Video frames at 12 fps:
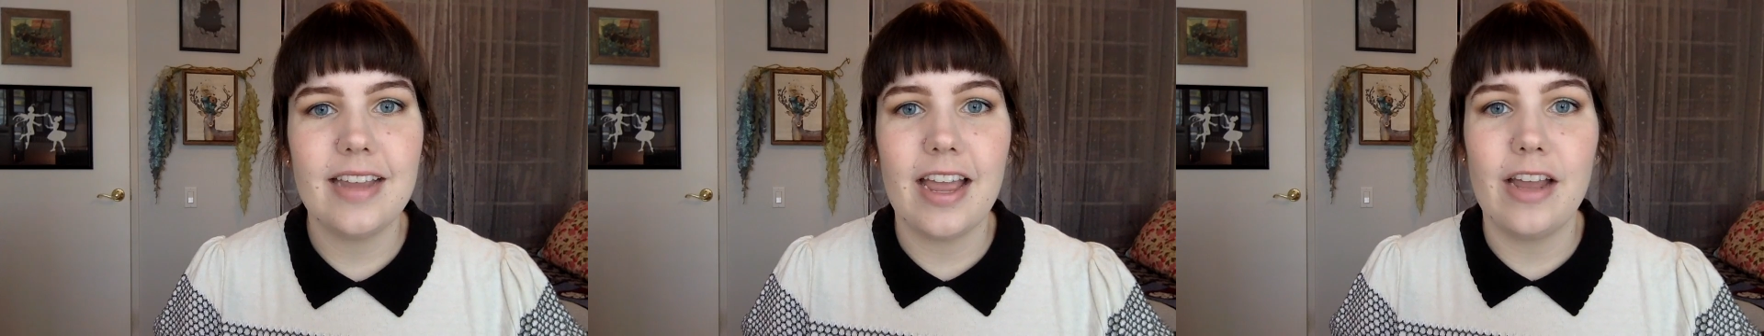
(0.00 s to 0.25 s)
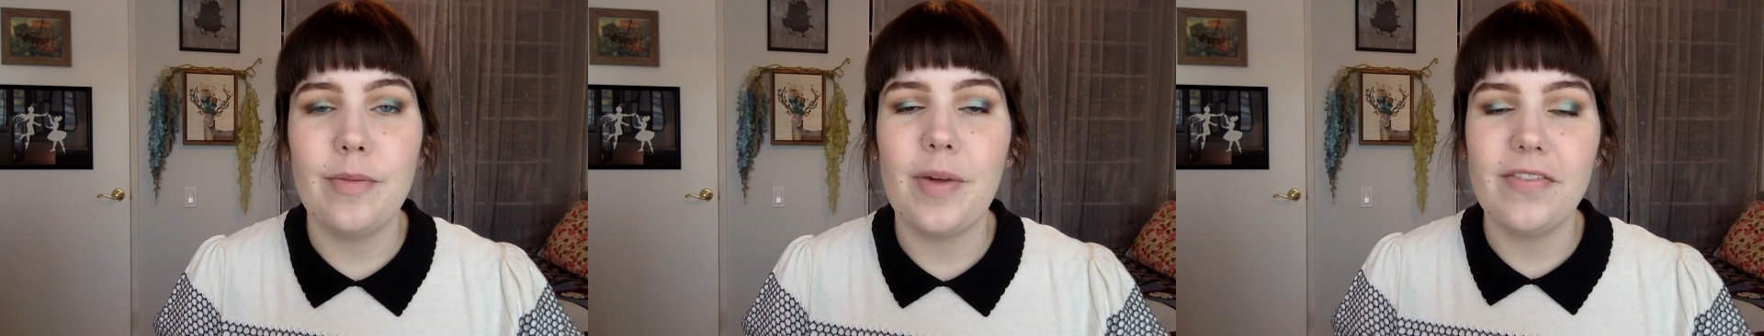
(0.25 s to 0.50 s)

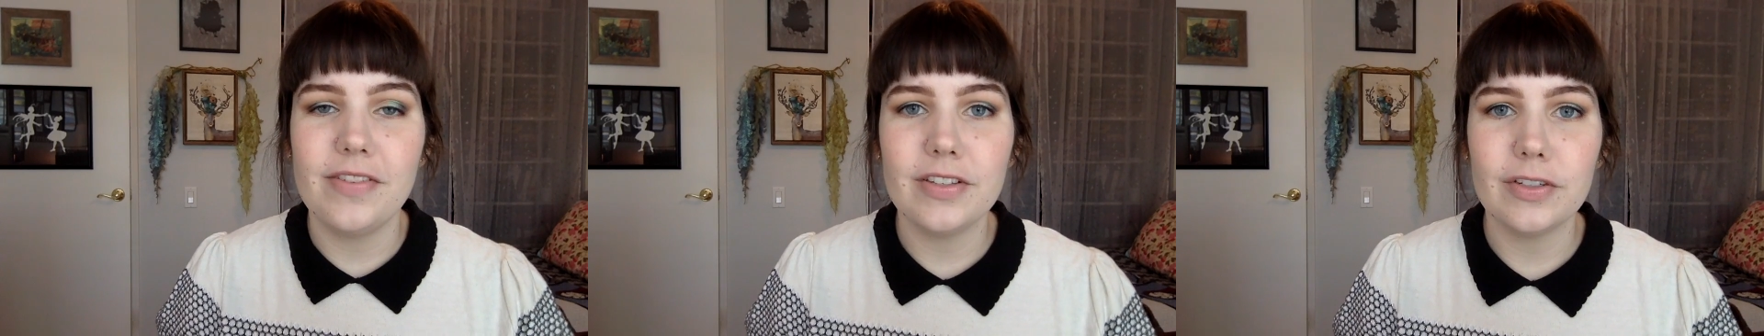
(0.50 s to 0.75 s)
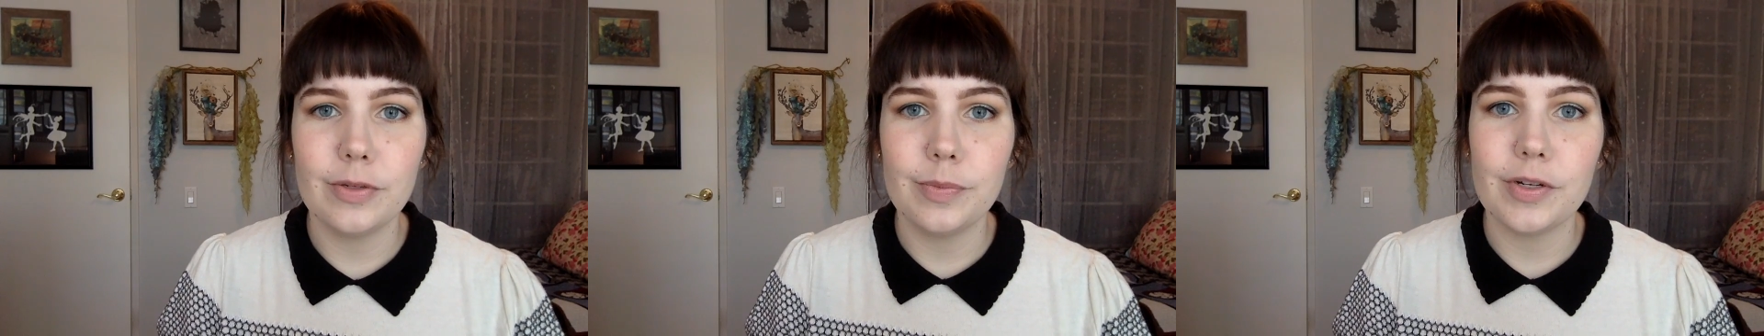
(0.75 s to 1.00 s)
and my
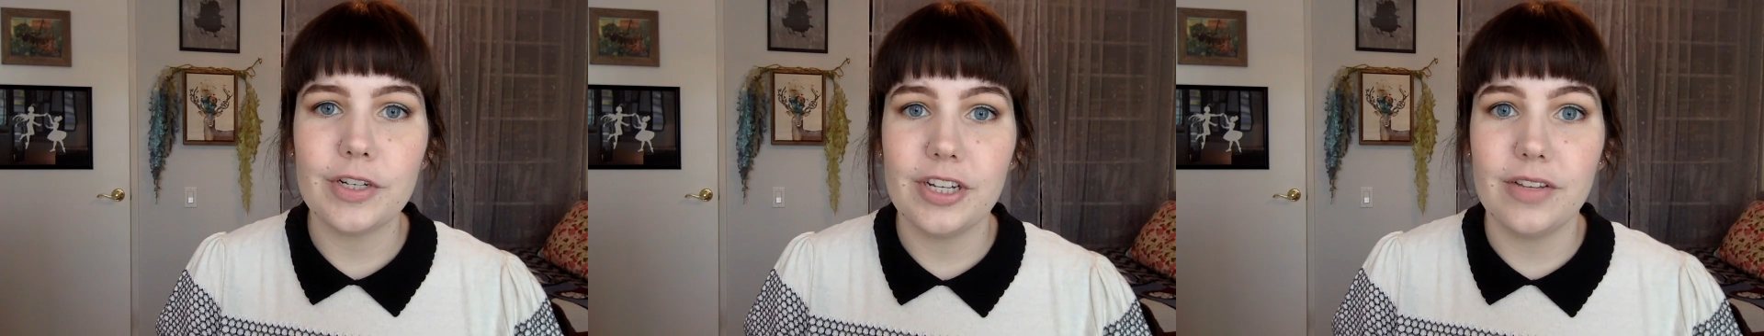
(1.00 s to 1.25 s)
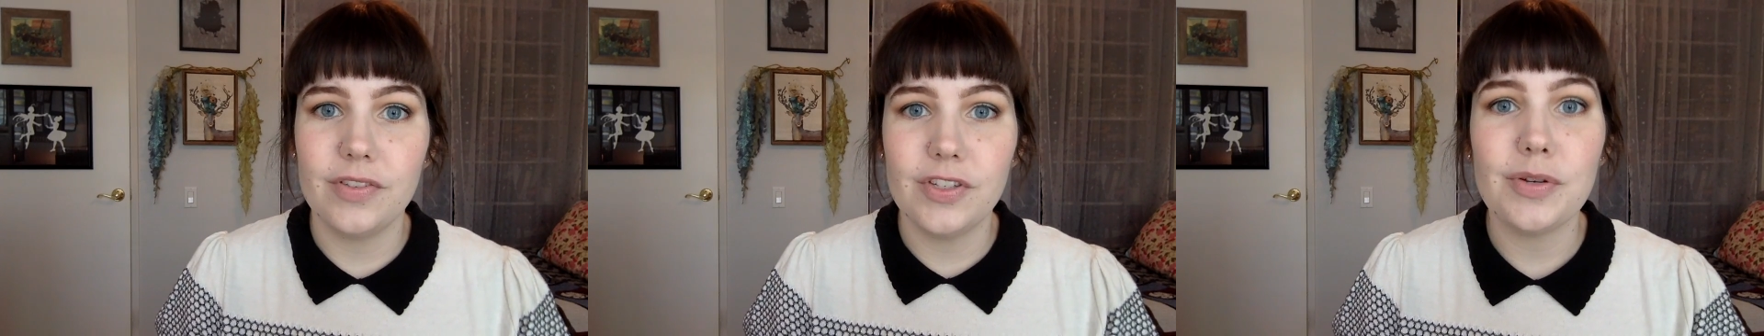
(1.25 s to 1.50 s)
physical
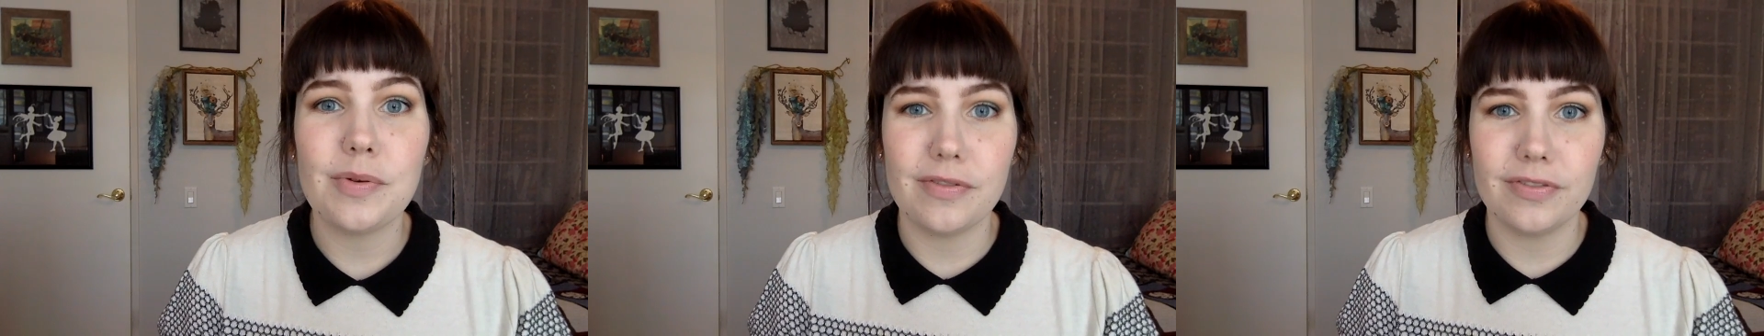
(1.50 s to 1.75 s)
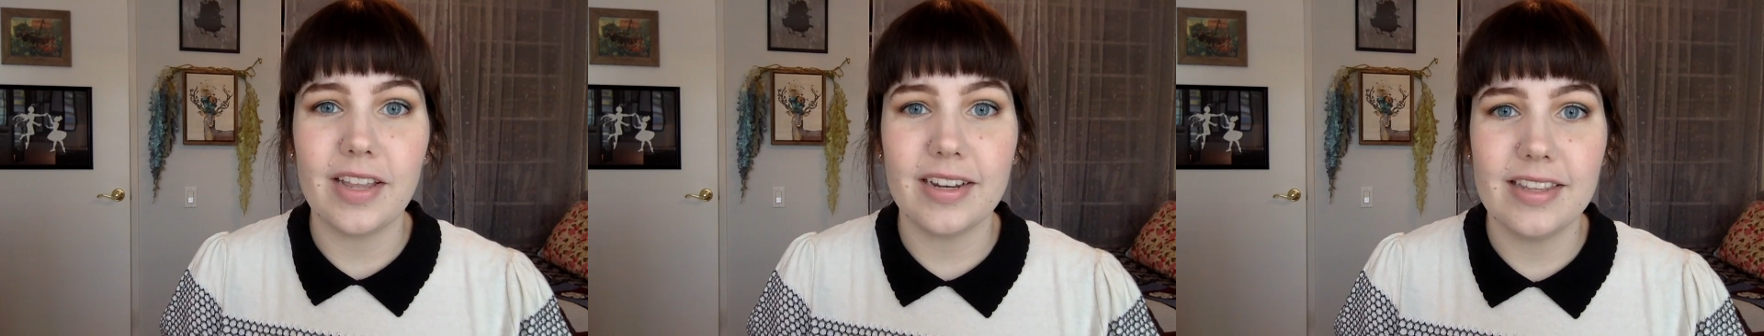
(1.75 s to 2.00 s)
bookshelves to
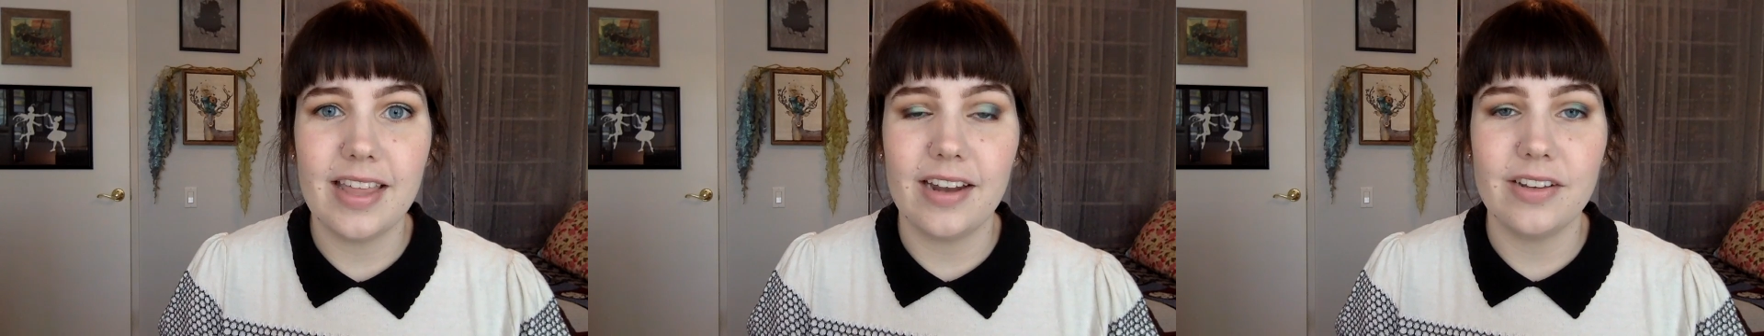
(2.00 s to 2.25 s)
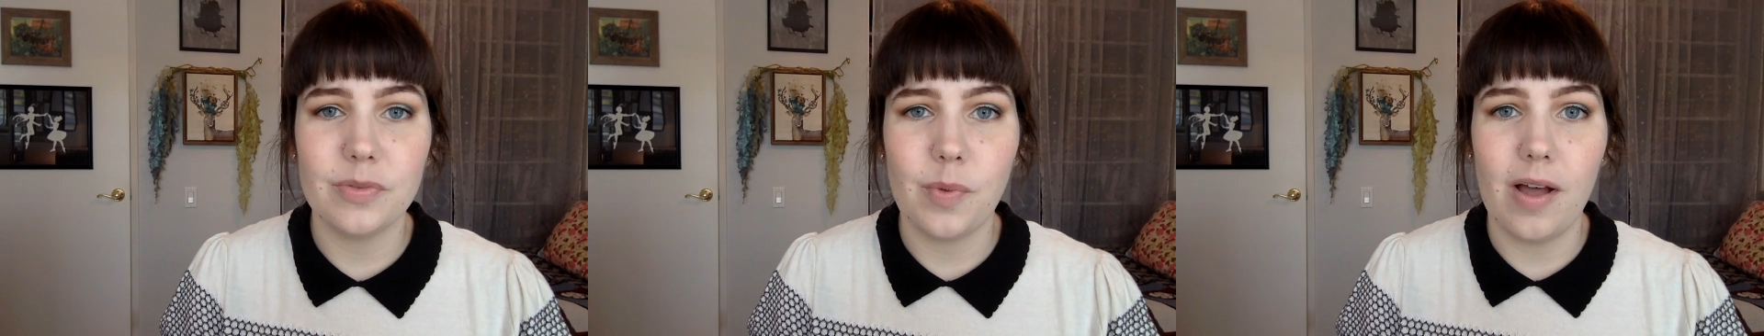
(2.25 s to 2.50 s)
reflect
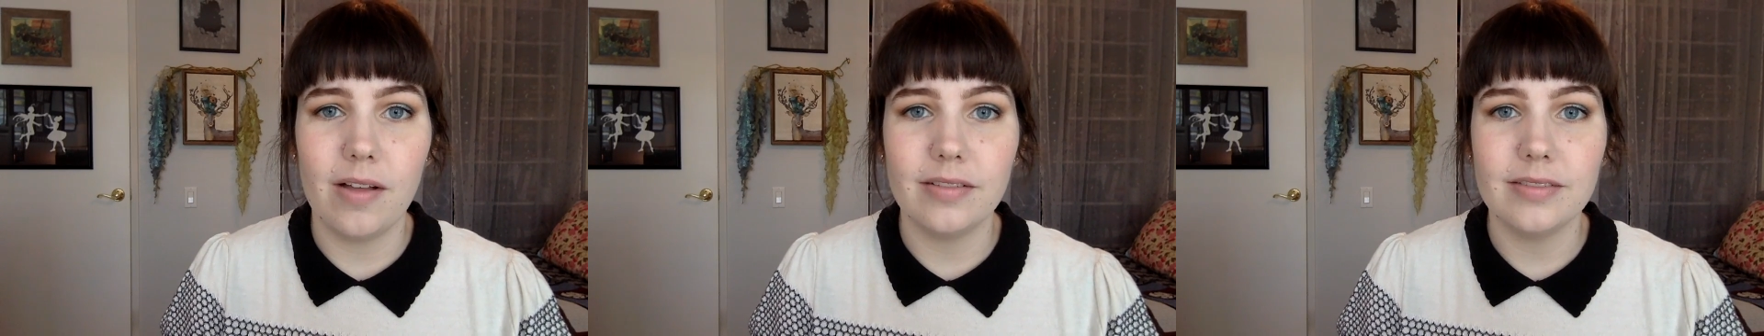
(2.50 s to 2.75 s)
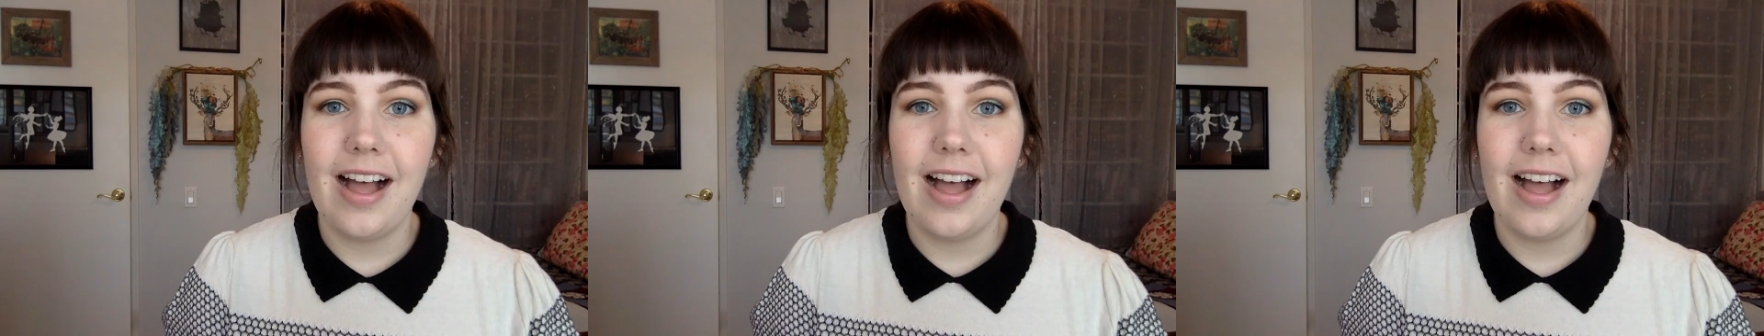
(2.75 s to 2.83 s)
that as well.